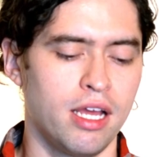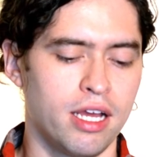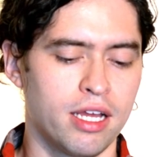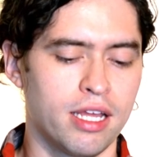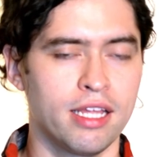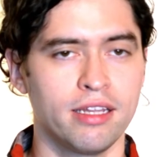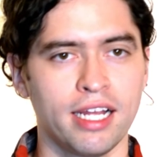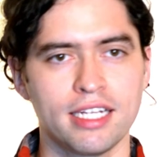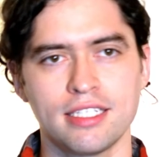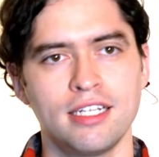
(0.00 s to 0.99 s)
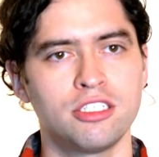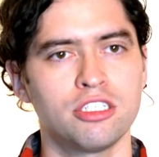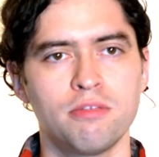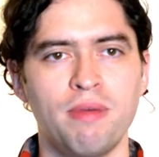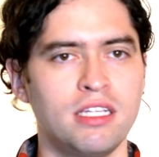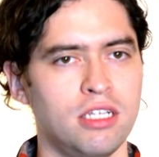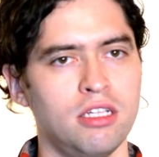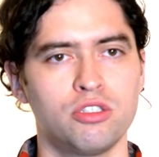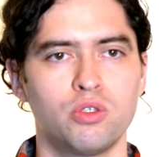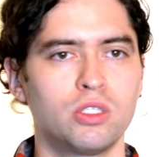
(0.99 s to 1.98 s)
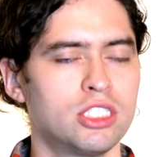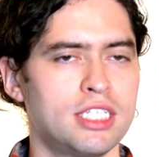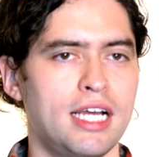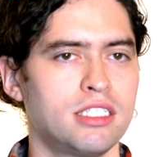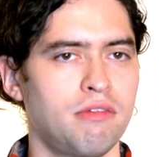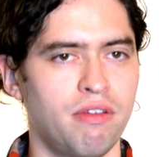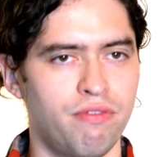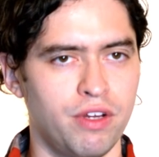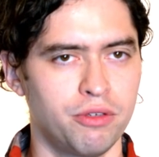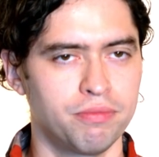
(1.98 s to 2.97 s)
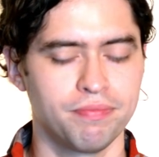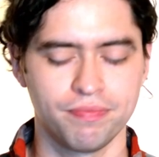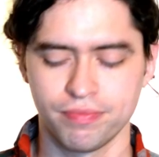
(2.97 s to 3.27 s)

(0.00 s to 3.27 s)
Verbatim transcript: Uh, it, like I said, it just depends on the storage size of the phone.